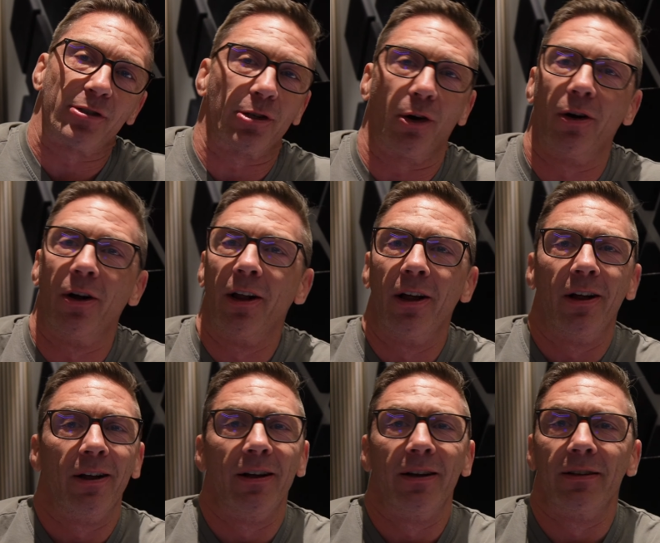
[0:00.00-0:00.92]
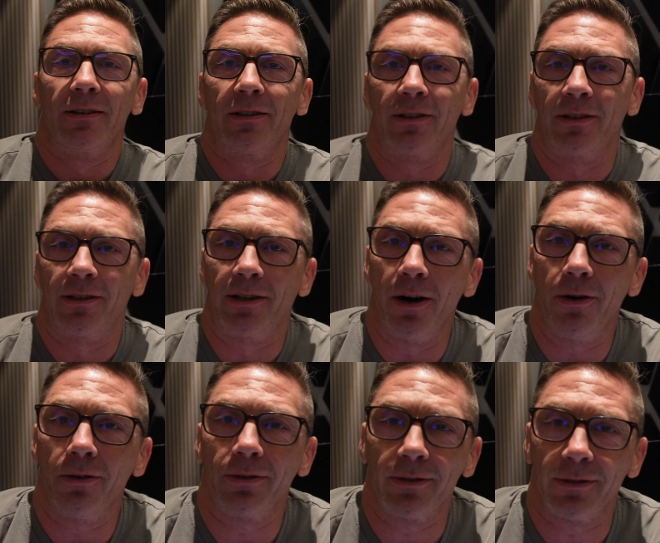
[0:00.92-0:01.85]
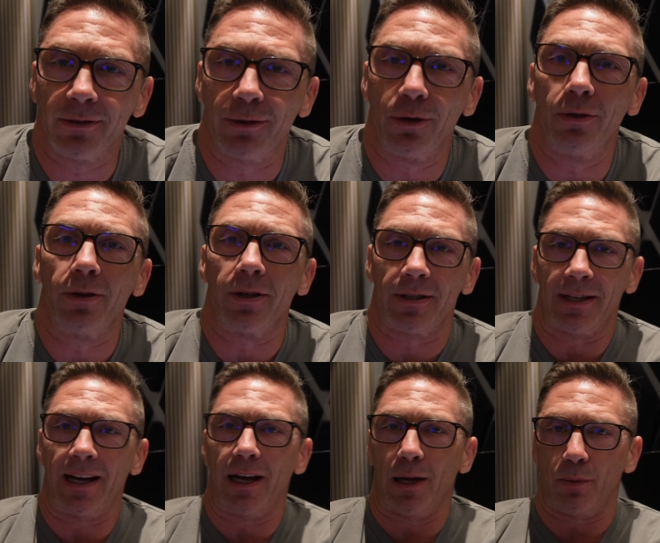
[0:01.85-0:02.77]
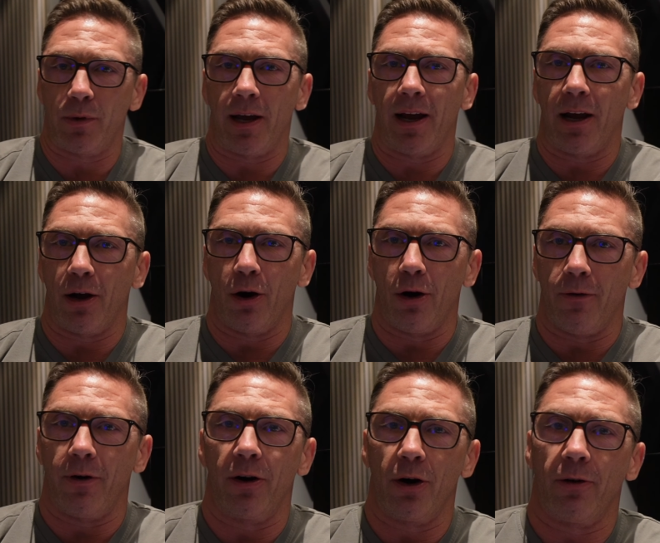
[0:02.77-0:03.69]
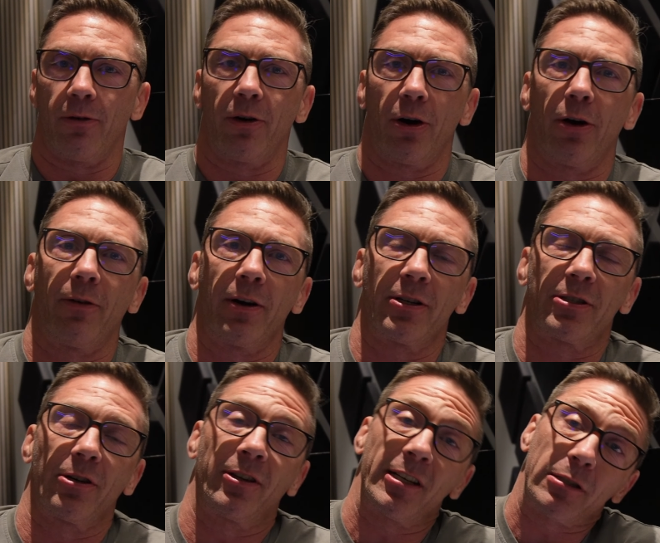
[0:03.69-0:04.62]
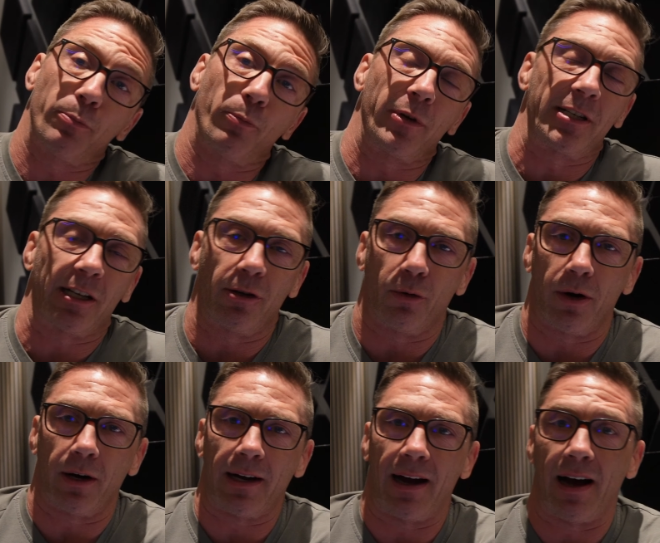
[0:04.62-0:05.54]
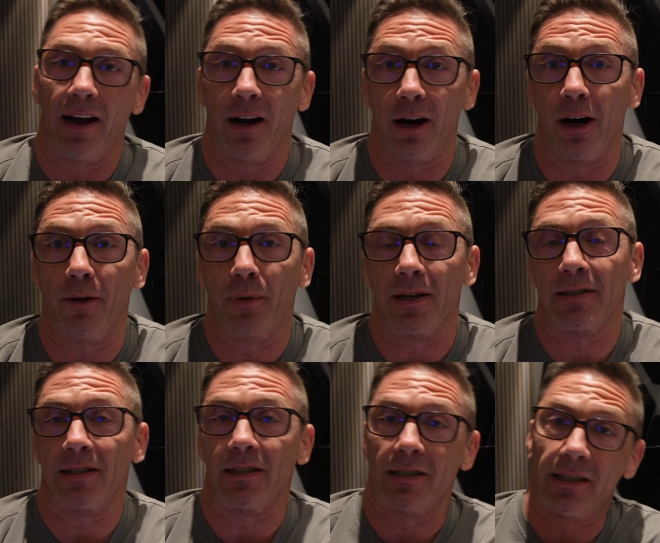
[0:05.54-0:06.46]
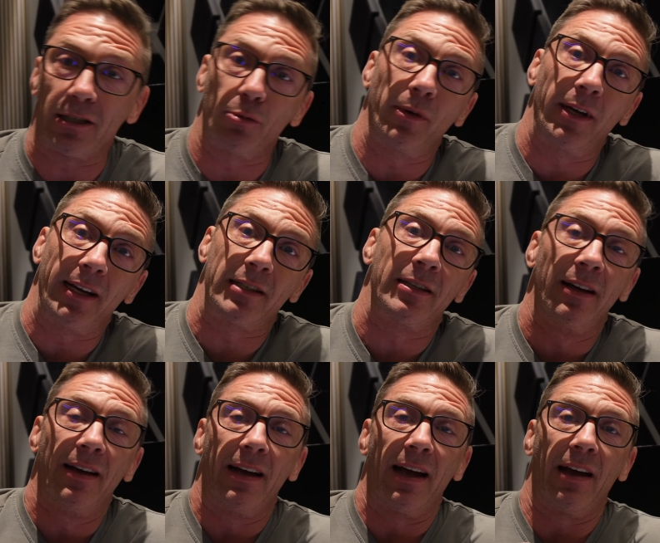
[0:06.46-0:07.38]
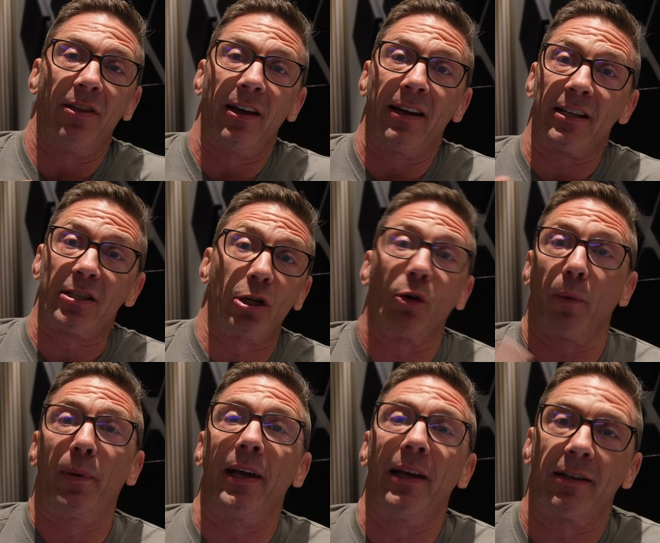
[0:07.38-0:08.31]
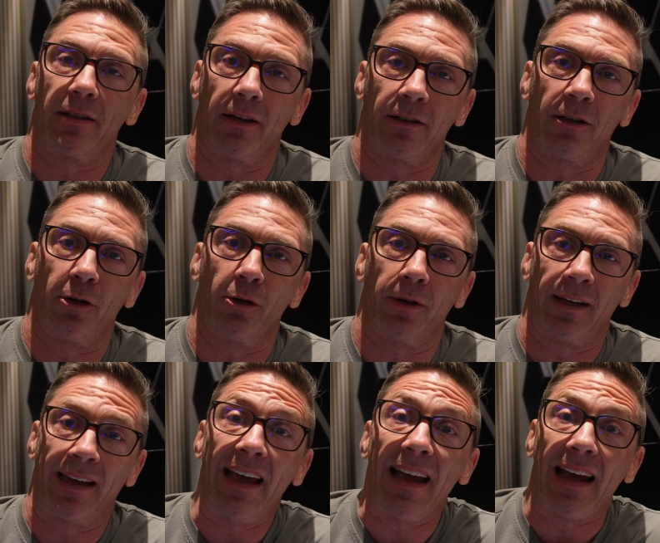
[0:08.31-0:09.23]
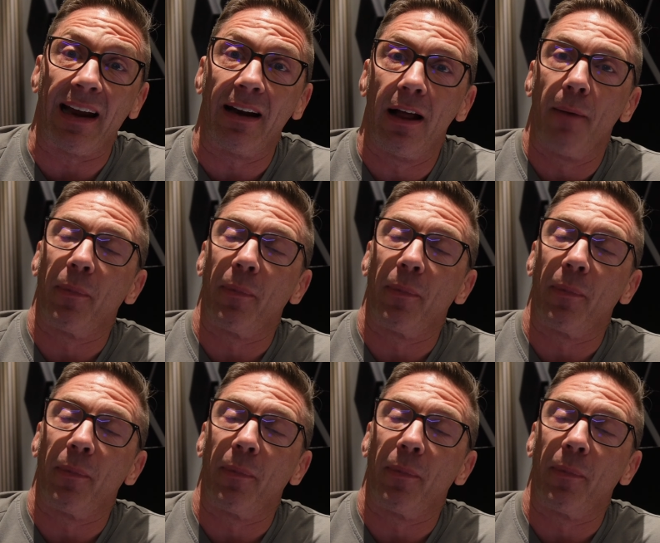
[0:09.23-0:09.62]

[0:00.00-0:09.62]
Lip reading: So don't do the same thing over and over and over. And so this particular workout I love because it's 6 weeks, and then it's going to repeat to do it again.